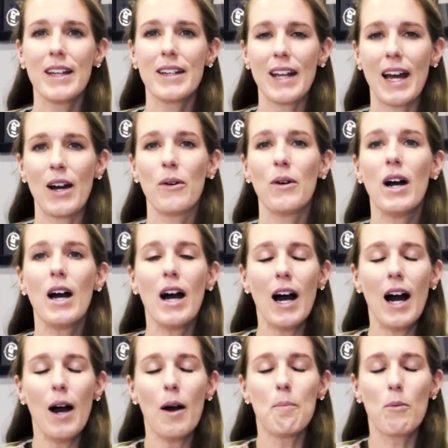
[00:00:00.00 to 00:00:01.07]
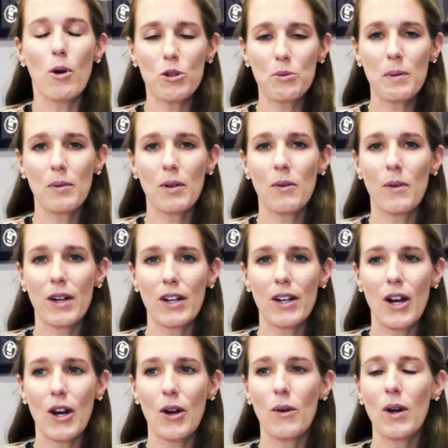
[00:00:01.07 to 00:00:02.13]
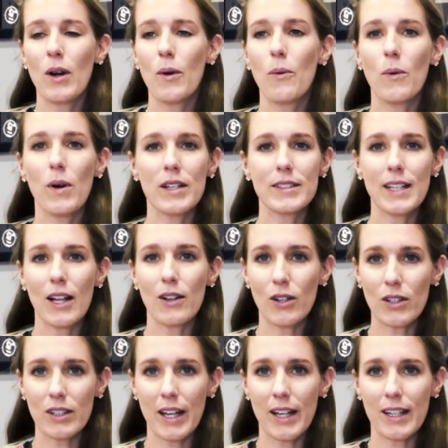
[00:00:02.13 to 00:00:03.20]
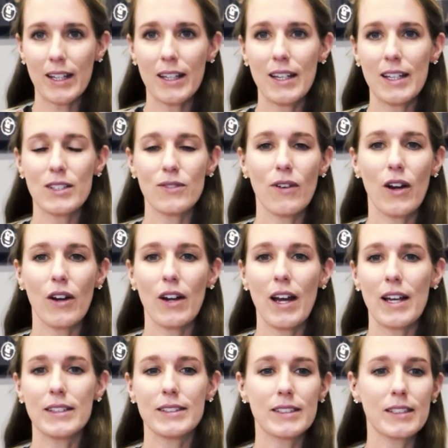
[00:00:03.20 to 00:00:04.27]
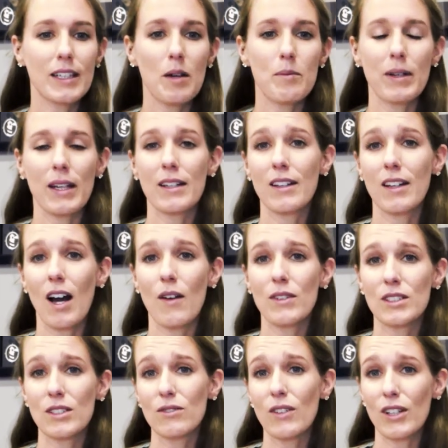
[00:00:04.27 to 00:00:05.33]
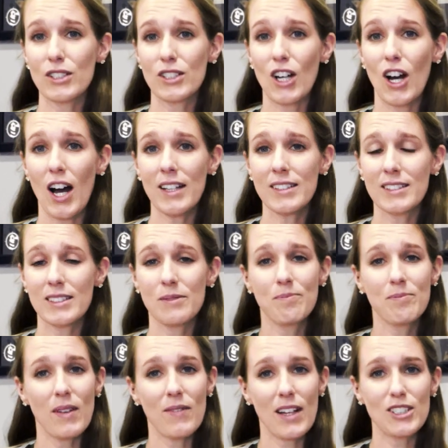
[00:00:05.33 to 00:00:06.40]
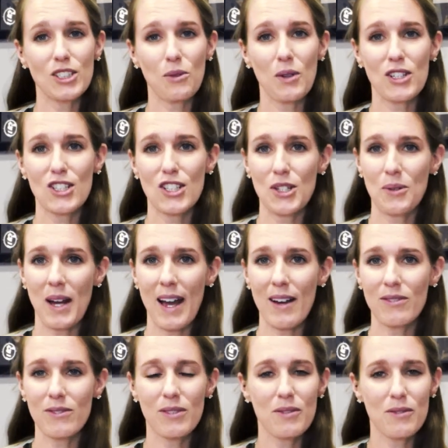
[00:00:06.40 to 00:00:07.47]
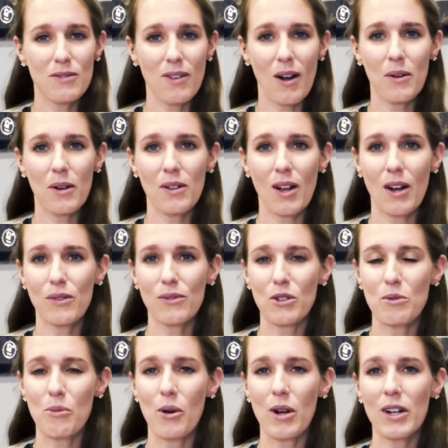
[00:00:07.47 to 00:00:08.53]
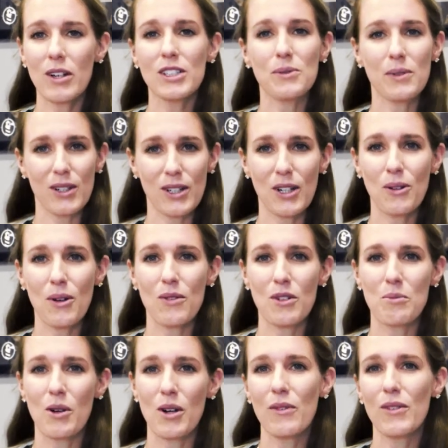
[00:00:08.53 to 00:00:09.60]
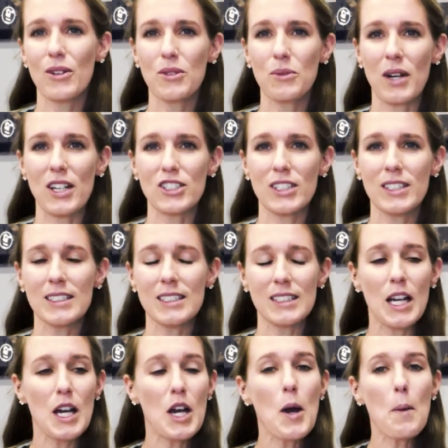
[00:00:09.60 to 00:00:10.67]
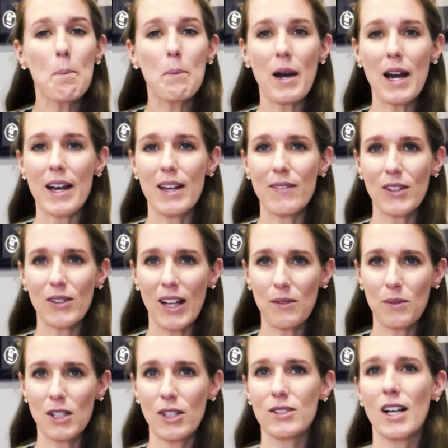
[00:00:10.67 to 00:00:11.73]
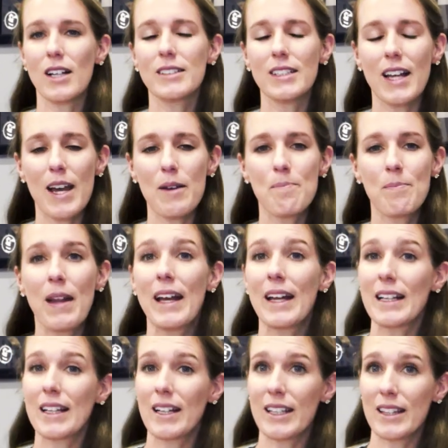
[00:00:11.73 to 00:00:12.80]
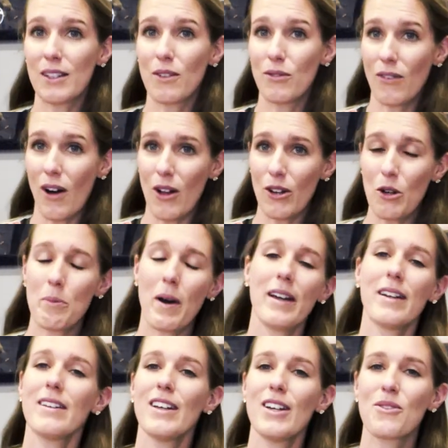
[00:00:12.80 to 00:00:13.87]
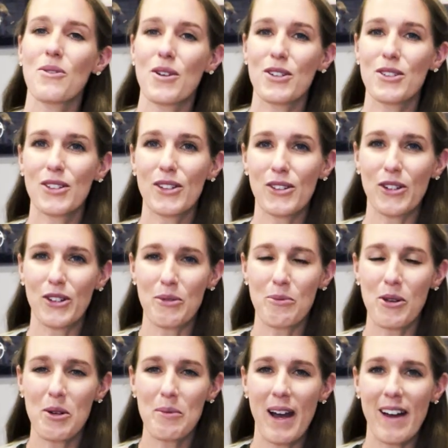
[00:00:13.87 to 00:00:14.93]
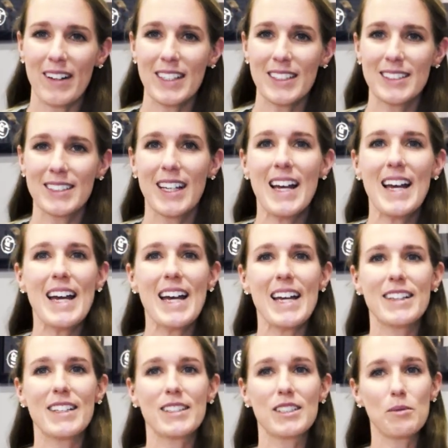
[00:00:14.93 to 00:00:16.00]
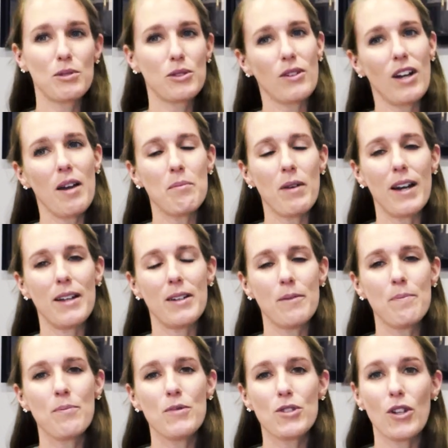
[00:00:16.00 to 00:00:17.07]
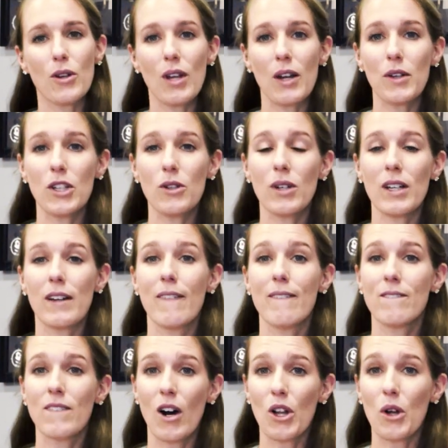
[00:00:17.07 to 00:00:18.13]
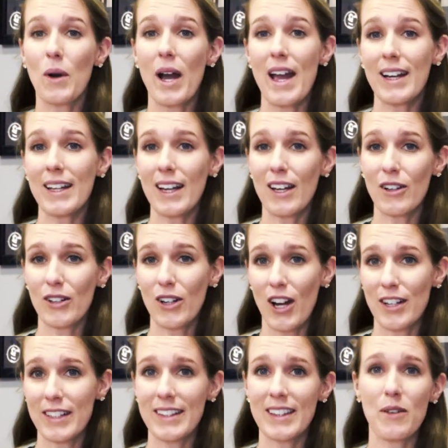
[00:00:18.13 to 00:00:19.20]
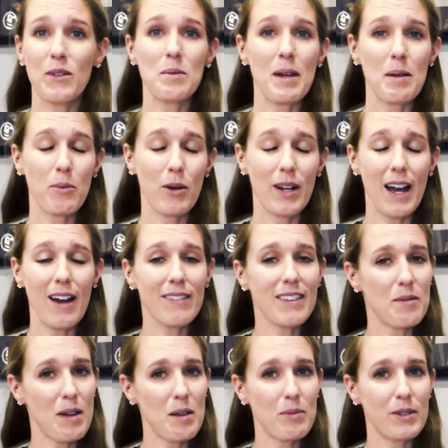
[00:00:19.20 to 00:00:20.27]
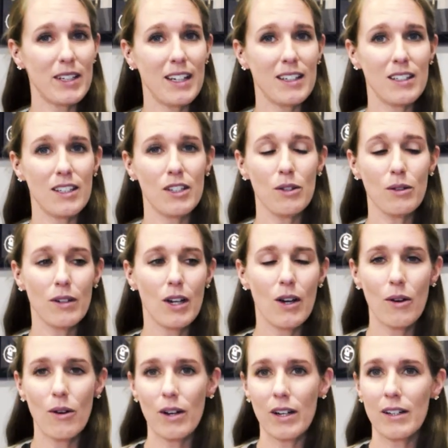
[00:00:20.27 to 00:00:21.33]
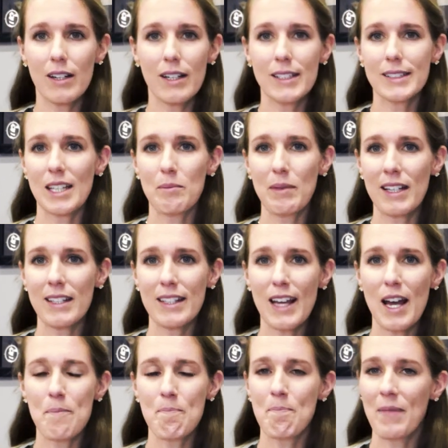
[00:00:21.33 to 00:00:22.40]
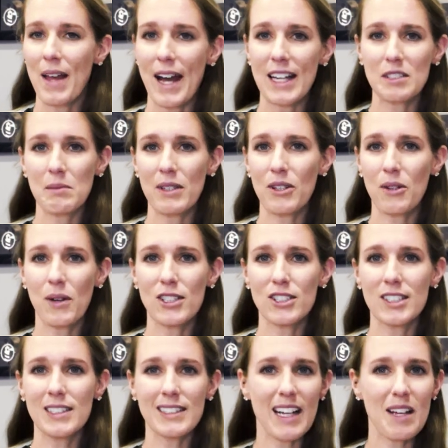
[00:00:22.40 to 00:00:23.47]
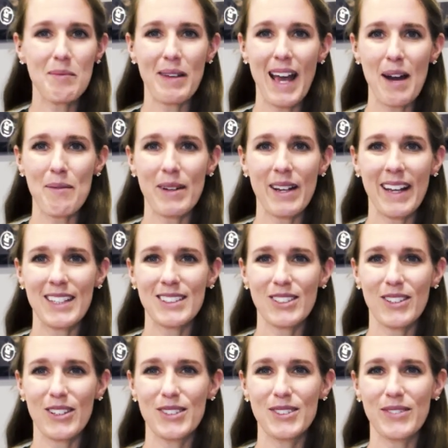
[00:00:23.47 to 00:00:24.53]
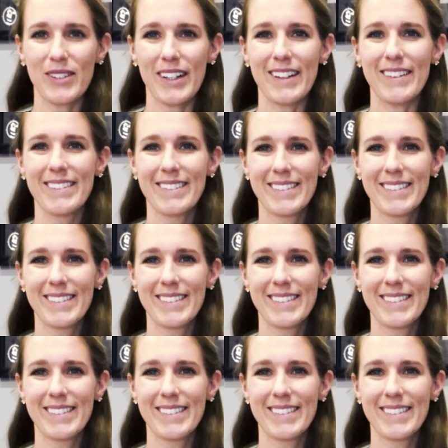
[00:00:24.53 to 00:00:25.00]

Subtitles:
Now, most people want to know, what does that look like as far as coming into the office as far as costs? If that's a question you have, follow along for more because we're going to go over more of those questions. But if you like what you saw today, click the follow button in order to learn more about us. Hit the subscribe button so that you can follow any other content that we may put out that might pertain to you, or send me a DM. Ask me your questions and I'd be happy to answer those for you.